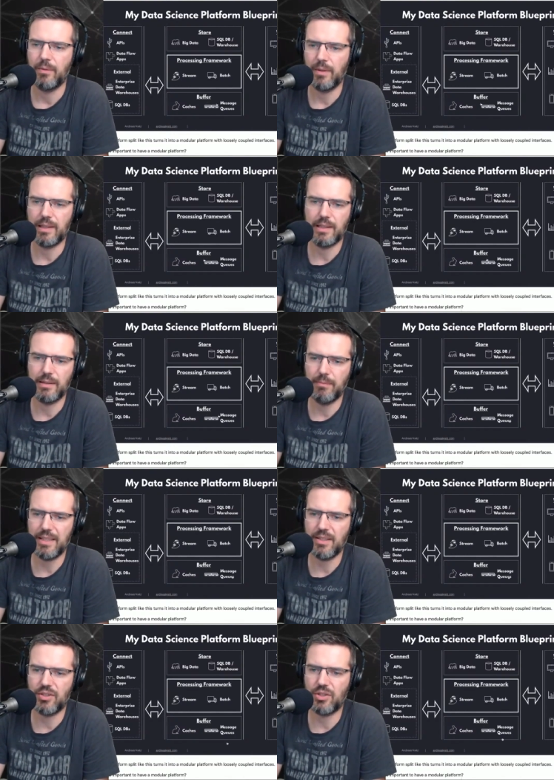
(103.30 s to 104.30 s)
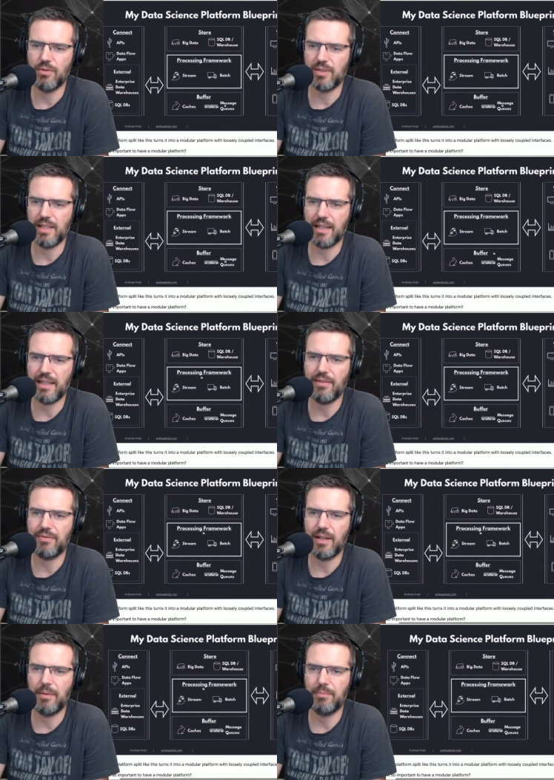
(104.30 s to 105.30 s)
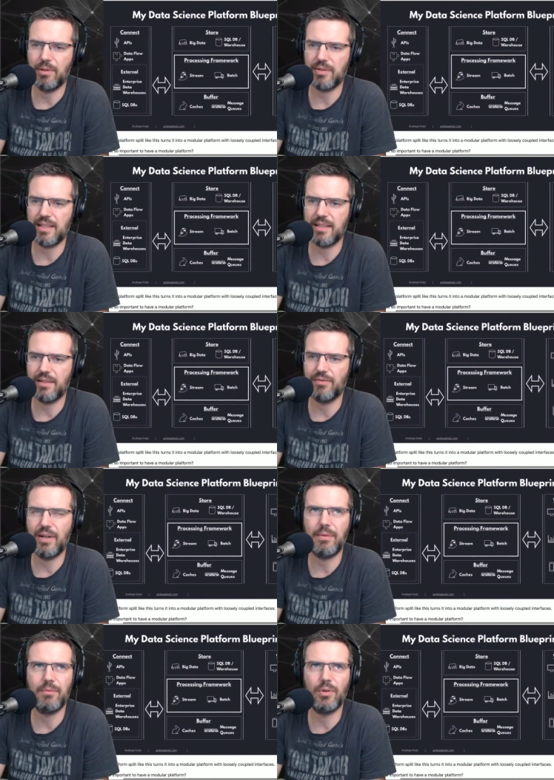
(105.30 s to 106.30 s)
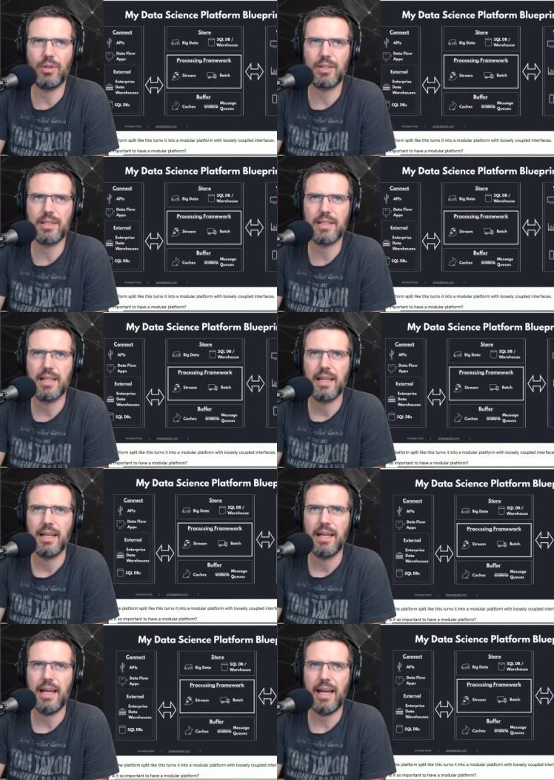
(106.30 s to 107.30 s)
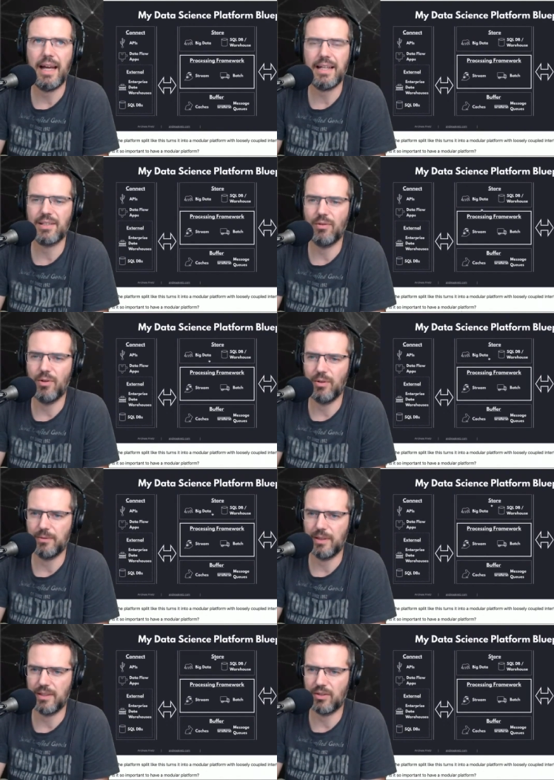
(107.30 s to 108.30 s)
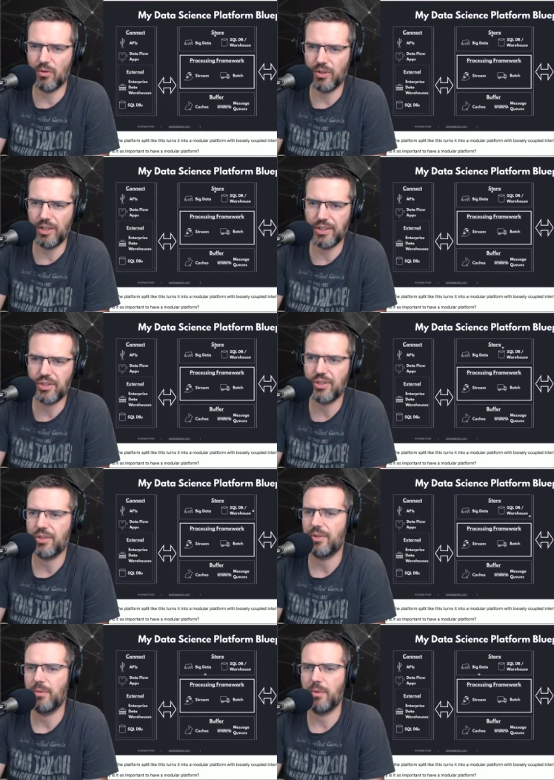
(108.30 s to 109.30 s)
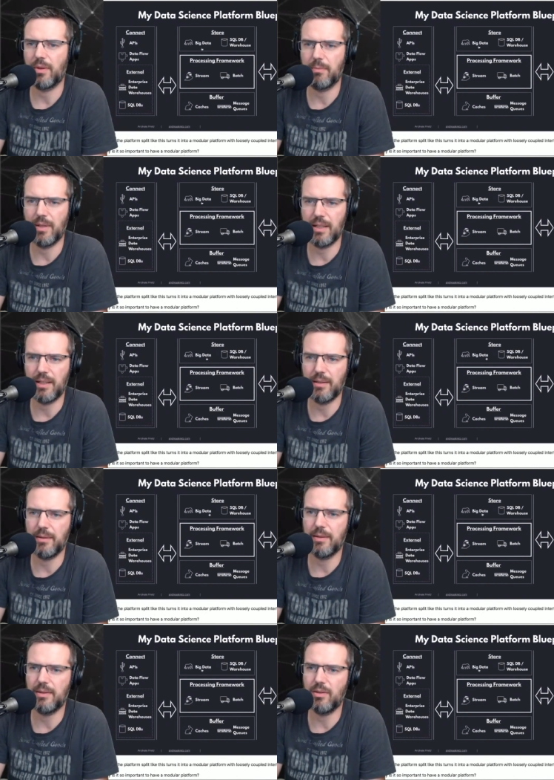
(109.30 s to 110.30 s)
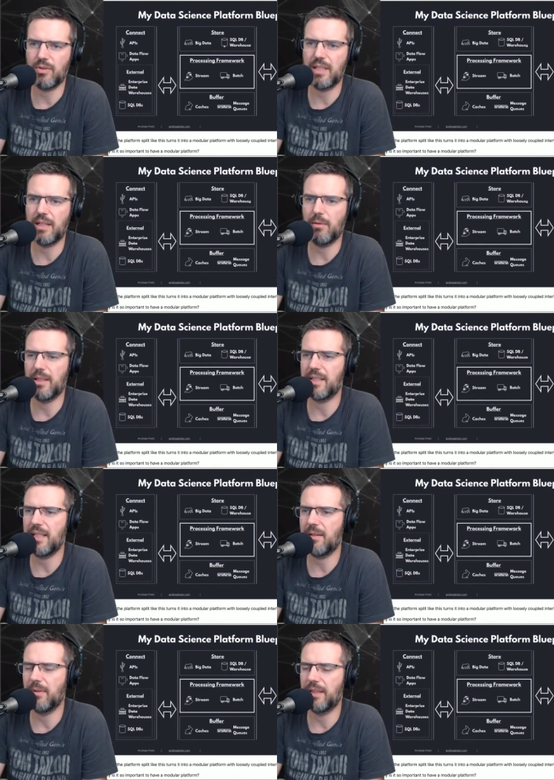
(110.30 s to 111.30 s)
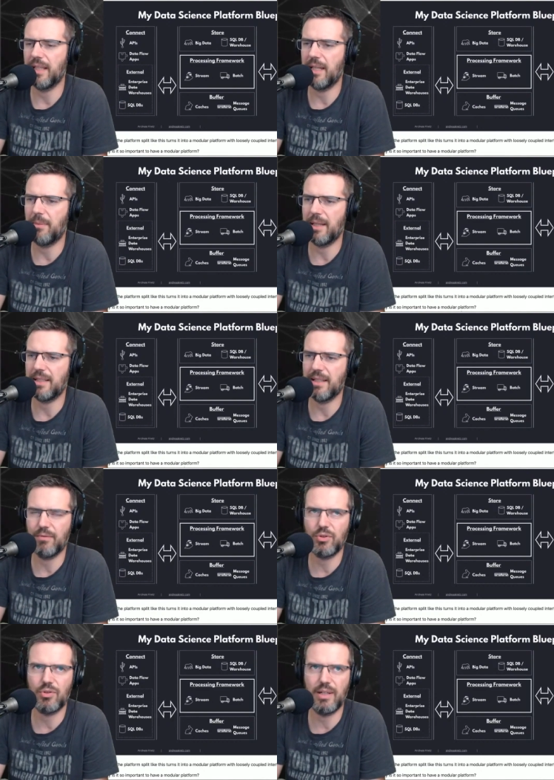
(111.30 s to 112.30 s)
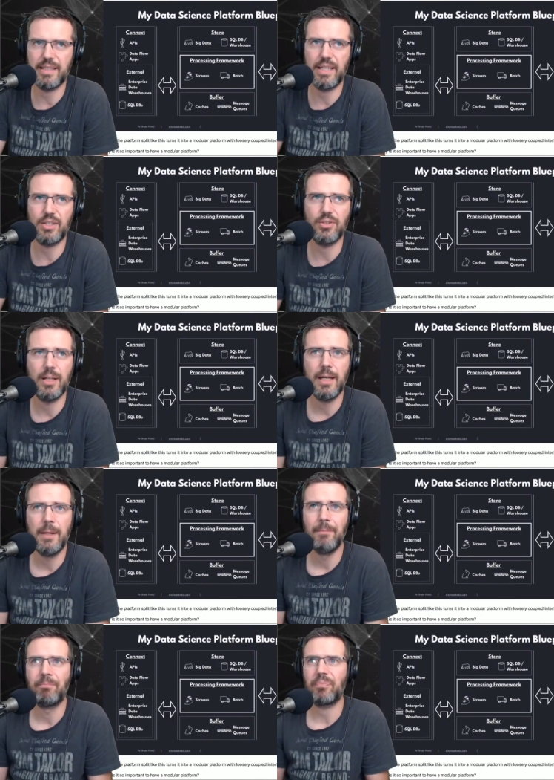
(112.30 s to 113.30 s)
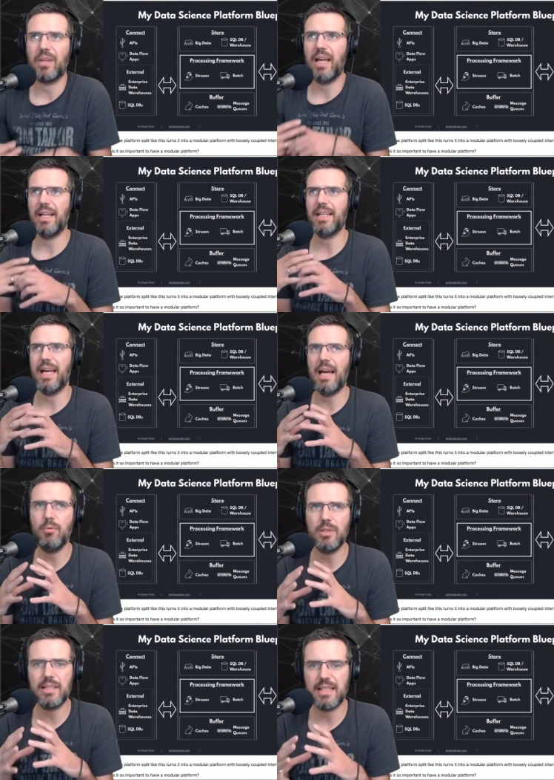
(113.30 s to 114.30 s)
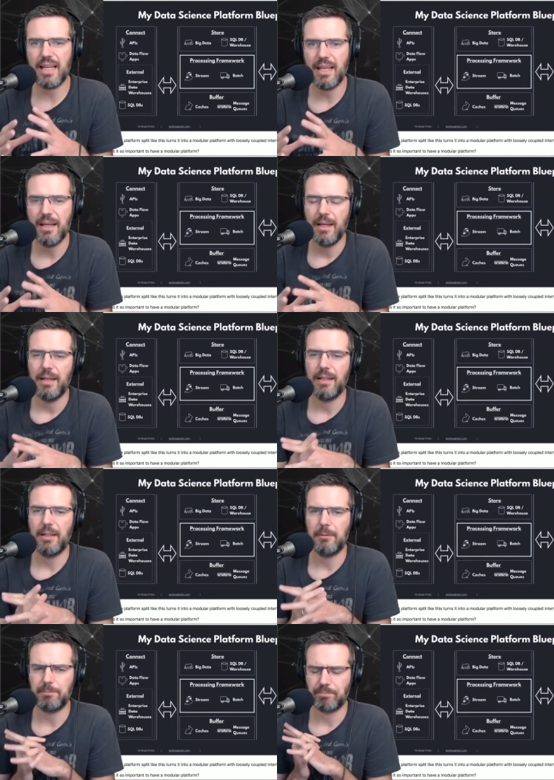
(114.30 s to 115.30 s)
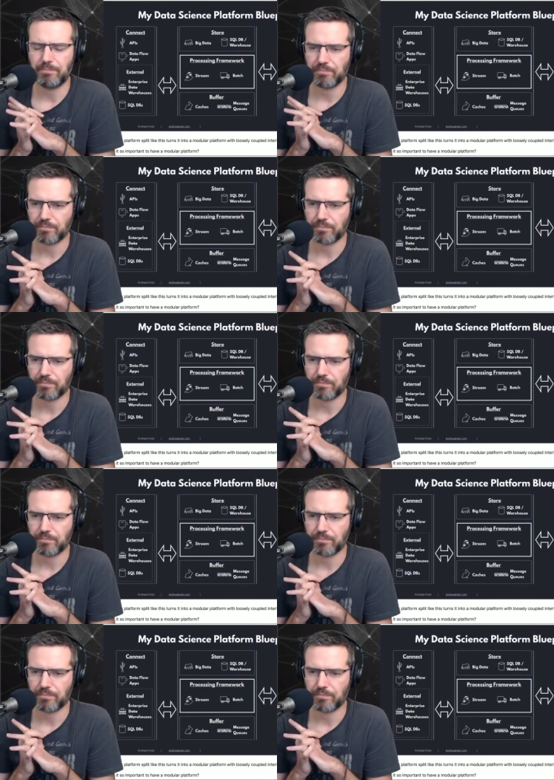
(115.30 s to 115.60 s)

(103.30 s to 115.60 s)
with message queues like Kafka, processing frameworks, and so on, storage, with uh, NoSQL and SQL database and visualization. And I would say um,